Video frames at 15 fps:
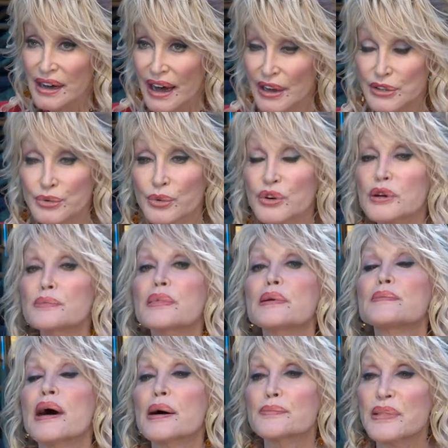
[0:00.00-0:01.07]
I just wanted to be
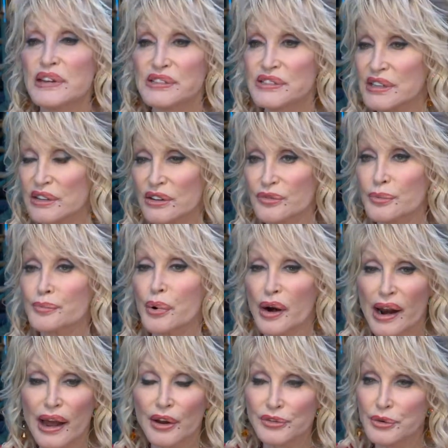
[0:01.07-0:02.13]
my best self,
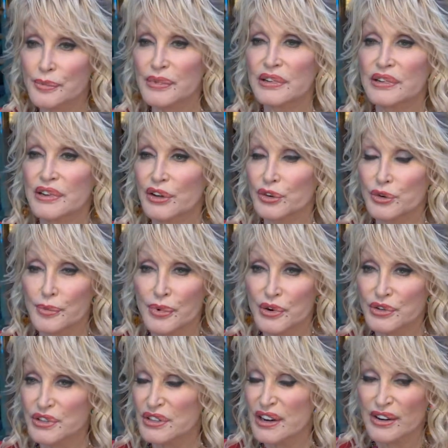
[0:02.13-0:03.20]
proud to be a country
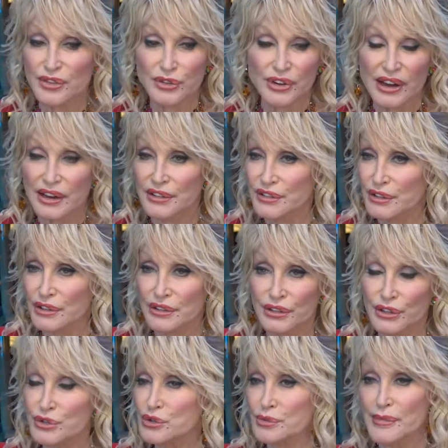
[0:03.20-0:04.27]
person, never tried to
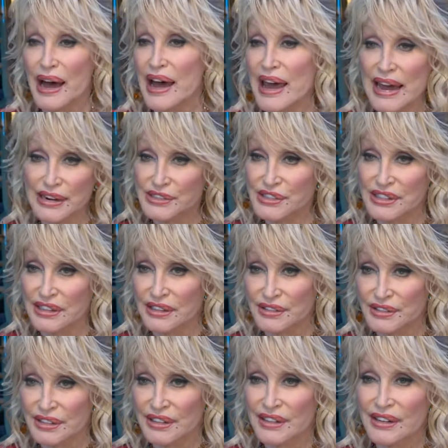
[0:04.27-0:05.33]
lose my accent.